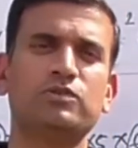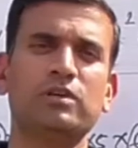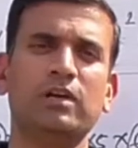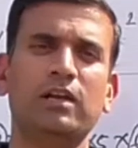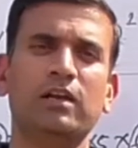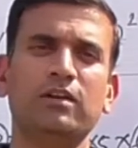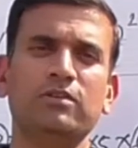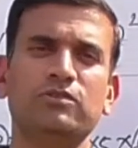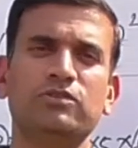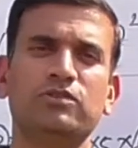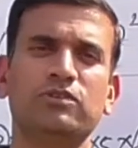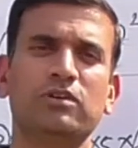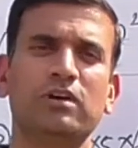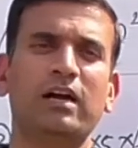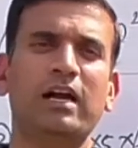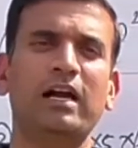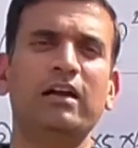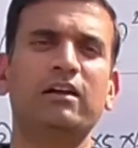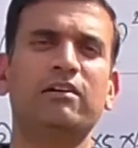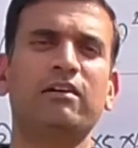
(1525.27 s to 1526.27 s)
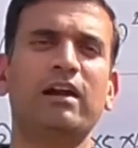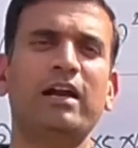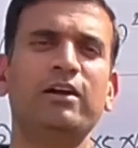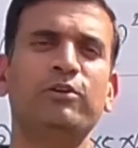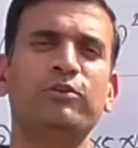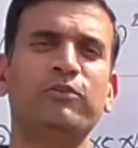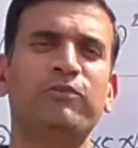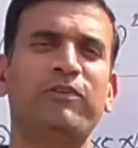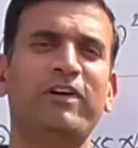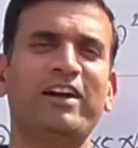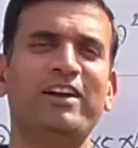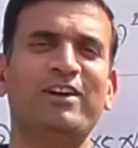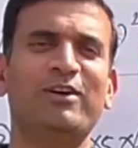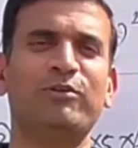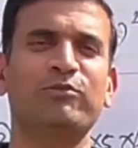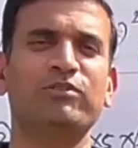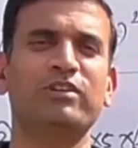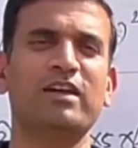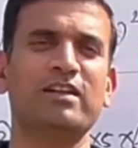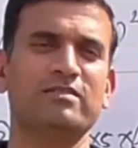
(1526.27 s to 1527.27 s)
challenge and try to find
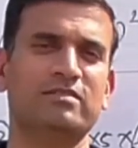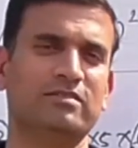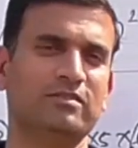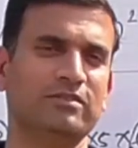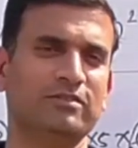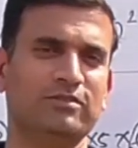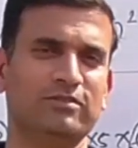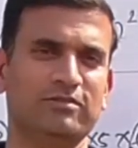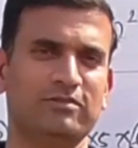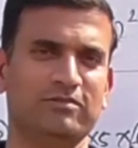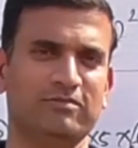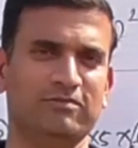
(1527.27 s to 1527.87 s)
out the answers.